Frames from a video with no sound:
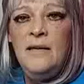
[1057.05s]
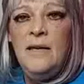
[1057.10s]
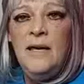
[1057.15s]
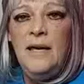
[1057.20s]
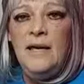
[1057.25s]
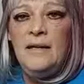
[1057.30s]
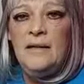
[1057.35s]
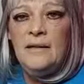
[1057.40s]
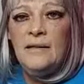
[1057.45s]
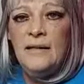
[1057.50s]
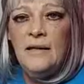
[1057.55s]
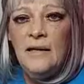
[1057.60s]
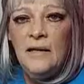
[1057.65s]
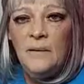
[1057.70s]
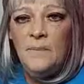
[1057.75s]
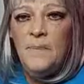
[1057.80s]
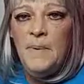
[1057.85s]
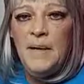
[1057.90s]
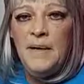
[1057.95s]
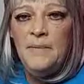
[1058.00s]
and a
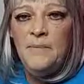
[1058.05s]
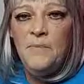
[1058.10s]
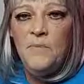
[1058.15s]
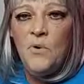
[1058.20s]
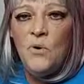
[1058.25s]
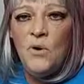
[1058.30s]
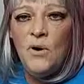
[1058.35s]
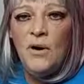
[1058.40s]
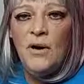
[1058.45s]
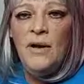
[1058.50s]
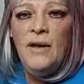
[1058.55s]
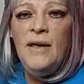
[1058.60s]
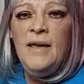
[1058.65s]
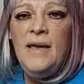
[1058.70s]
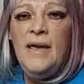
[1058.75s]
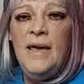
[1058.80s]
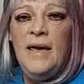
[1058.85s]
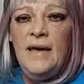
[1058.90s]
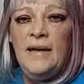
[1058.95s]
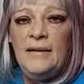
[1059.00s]
little bit more
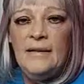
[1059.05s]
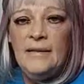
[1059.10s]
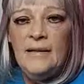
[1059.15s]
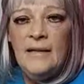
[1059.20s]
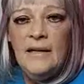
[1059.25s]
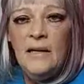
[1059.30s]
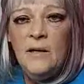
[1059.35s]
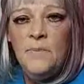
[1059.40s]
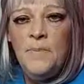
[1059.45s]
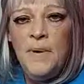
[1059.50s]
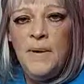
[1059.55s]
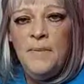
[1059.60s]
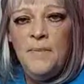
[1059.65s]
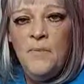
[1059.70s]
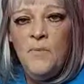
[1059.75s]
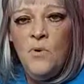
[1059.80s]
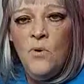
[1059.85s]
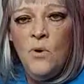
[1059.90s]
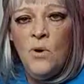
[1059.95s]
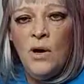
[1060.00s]
and a little bit
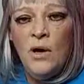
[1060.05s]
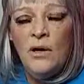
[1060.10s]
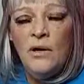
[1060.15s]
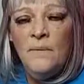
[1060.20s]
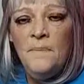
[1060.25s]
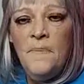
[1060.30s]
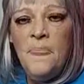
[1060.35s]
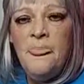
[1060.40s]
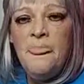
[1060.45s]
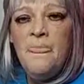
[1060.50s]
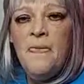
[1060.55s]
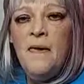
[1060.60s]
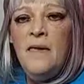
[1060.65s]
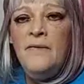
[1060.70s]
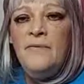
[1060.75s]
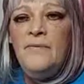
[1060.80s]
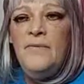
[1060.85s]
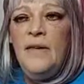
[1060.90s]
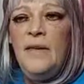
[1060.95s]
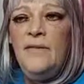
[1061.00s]
more,
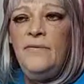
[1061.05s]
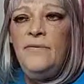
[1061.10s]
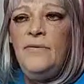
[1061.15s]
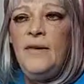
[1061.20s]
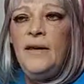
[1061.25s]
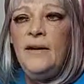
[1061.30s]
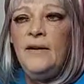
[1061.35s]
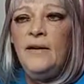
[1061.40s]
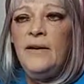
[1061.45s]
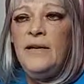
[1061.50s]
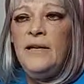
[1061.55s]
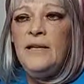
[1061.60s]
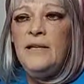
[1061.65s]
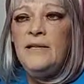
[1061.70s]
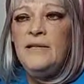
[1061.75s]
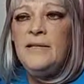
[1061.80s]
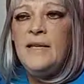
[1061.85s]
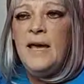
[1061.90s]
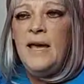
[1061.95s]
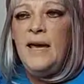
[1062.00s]
then there
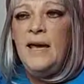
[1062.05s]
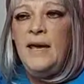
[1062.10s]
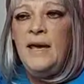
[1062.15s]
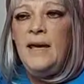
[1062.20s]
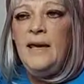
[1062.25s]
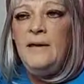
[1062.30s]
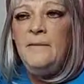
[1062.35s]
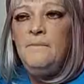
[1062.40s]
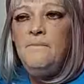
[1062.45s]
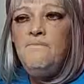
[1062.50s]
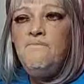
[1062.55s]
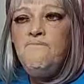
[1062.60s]
is a